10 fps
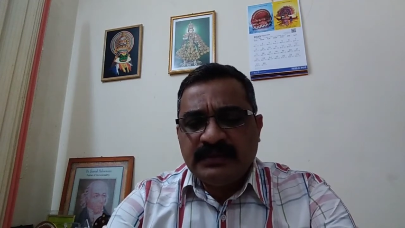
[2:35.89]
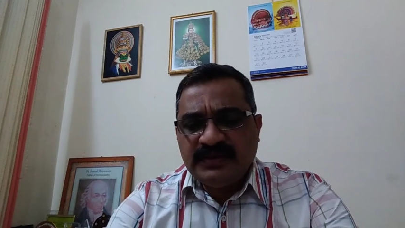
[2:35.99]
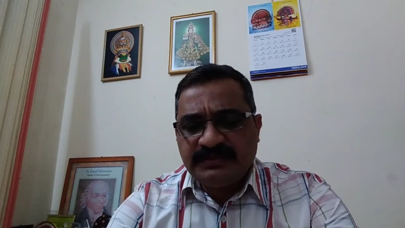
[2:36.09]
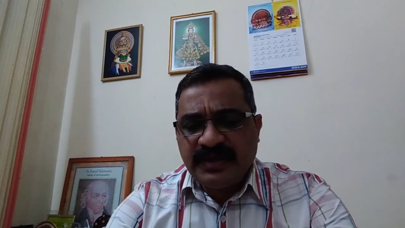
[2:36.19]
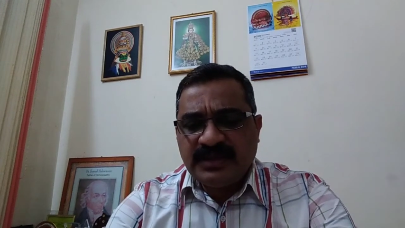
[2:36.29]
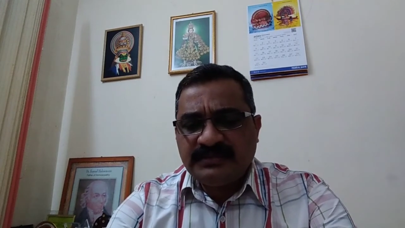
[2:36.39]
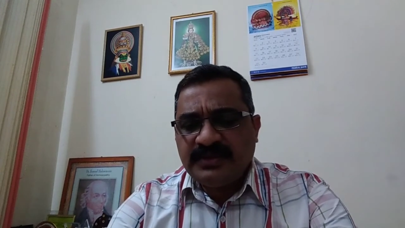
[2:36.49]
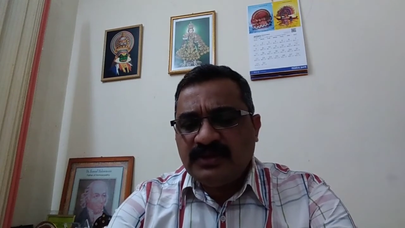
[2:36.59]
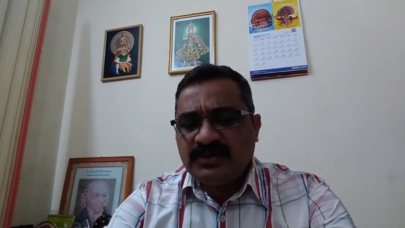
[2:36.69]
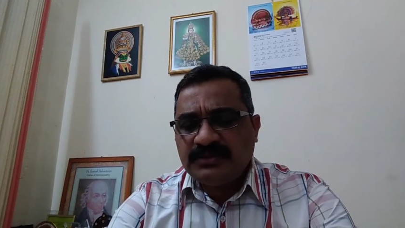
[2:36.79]
This
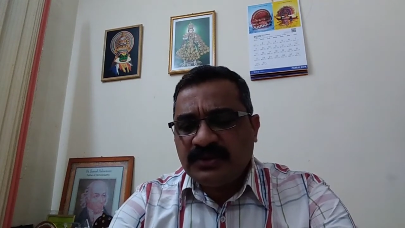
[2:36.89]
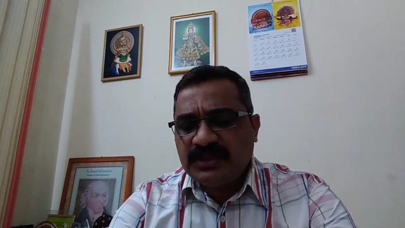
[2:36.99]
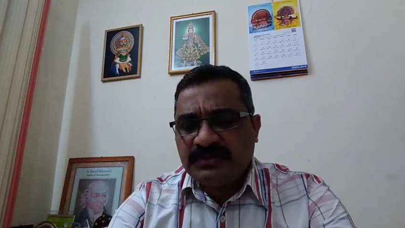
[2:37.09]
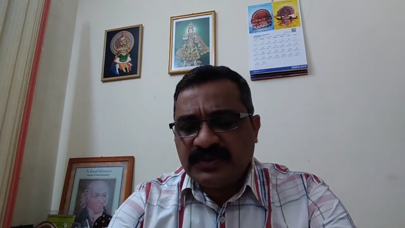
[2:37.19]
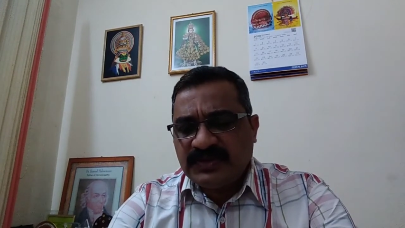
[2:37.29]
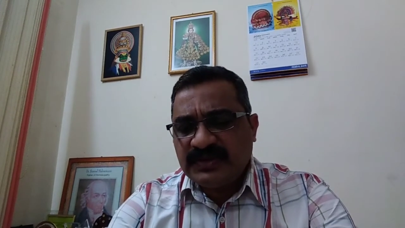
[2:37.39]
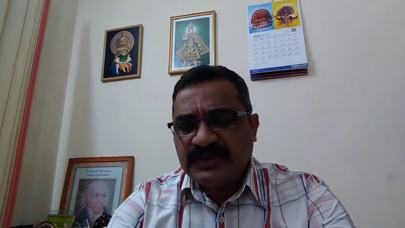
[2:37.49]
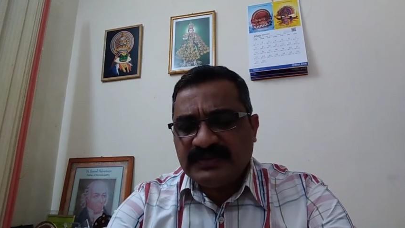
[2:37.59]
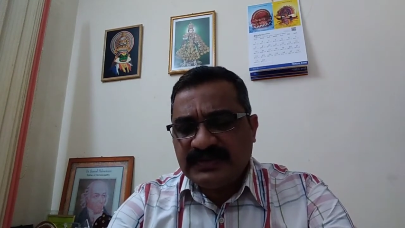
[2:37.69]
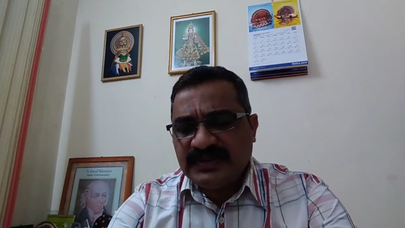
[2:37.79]
plasma osmotic pressure
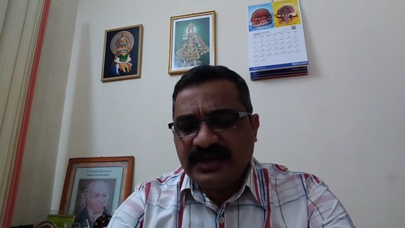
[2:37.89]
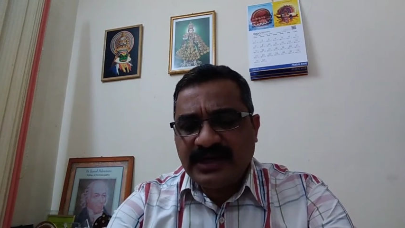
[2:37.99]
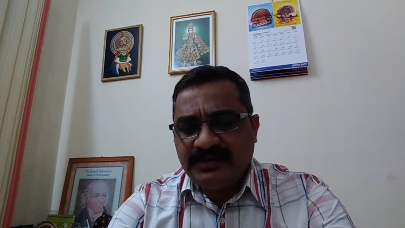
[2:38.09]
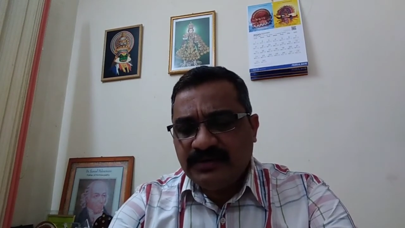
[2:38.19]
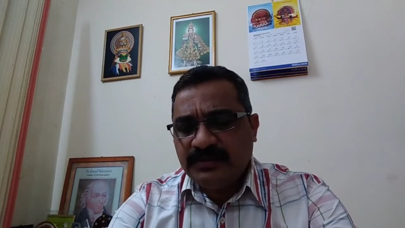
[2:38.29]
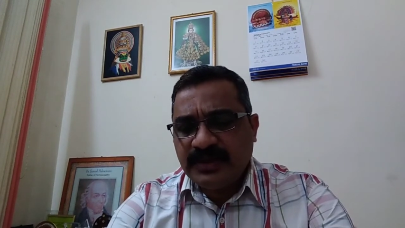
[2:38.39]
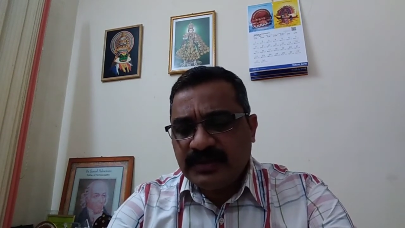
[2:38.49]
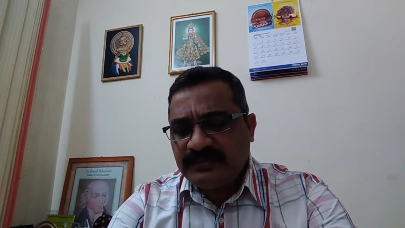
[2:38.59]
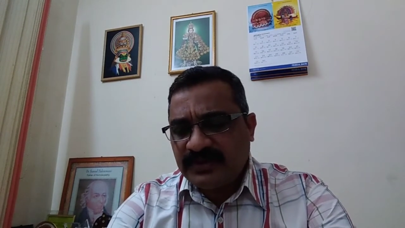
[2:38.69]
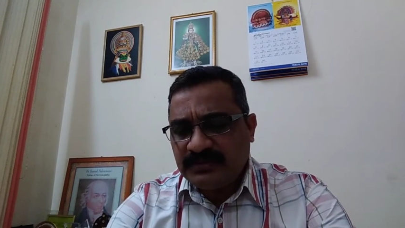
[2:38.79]
is derived
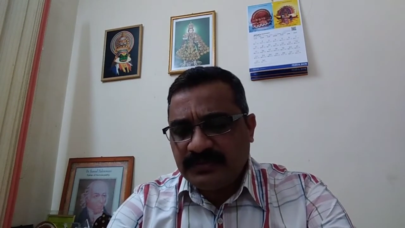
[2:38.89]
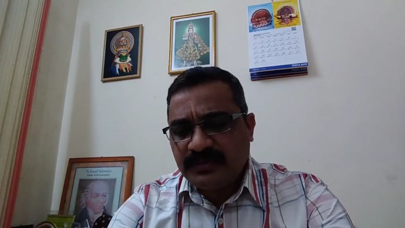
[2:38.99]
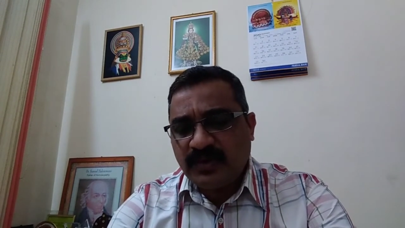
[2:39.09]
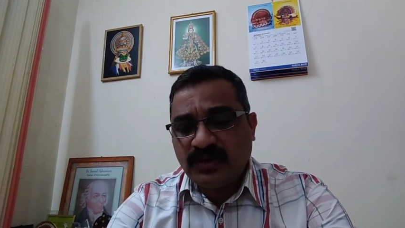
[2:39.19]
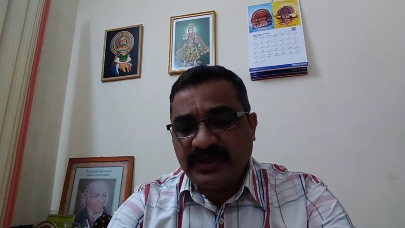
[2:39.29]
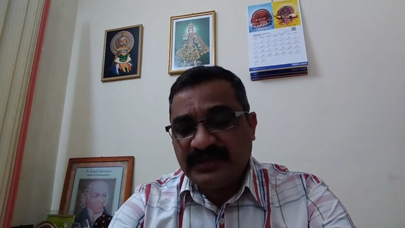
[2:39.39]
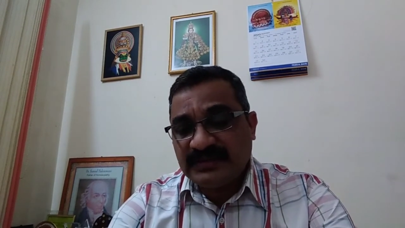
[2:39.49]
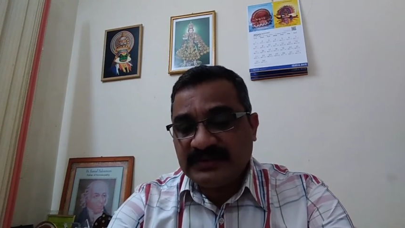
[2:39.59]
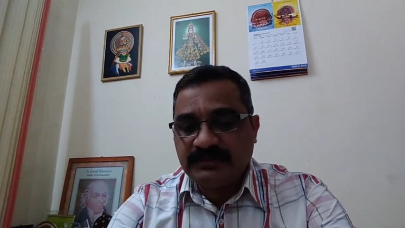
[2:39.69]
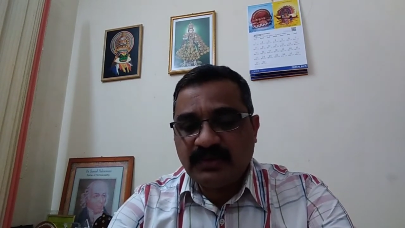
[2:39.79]
from
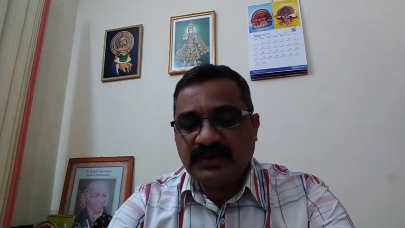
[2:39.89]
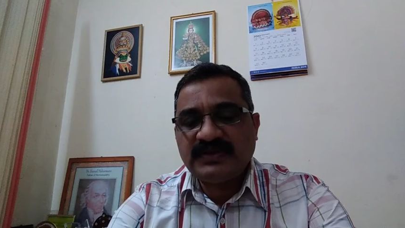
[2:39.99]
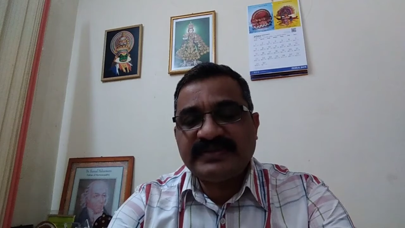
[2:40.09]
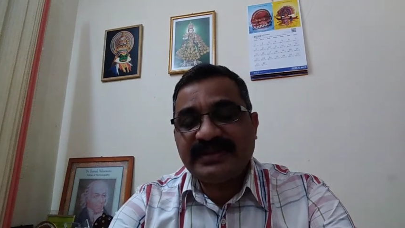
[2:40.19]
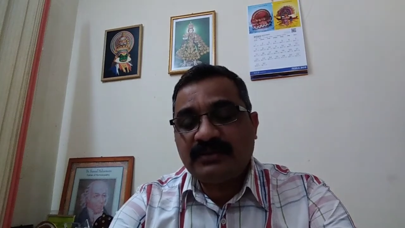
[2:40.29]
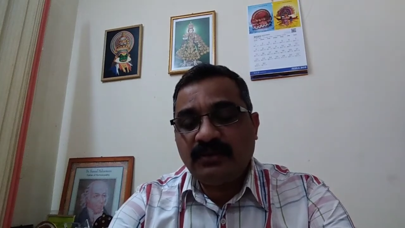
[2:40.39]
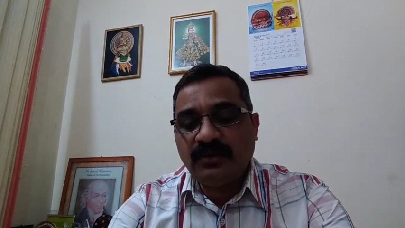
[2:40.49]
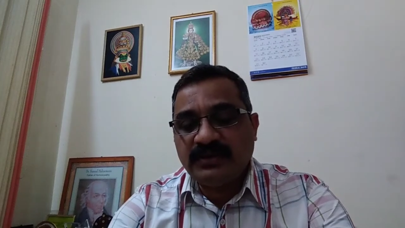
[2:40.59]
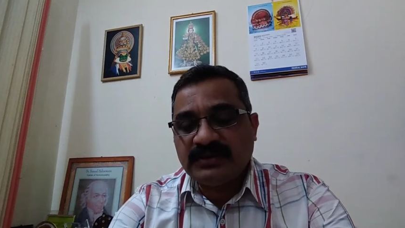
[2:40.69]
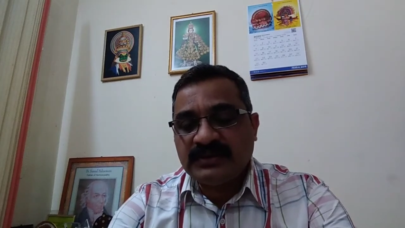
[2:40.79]
proteins and
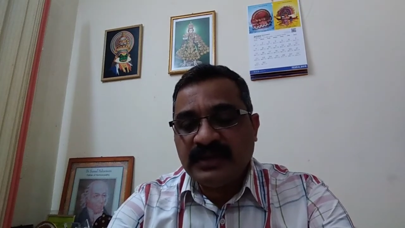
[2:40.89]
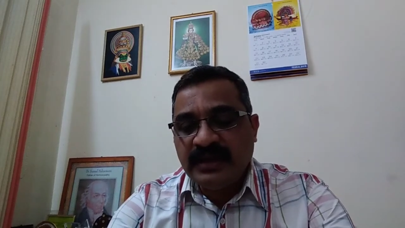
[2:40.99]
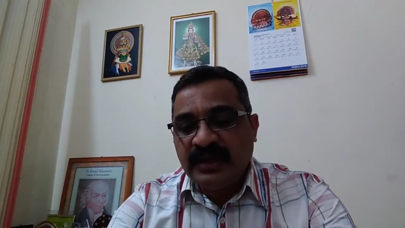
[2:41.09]
colloids,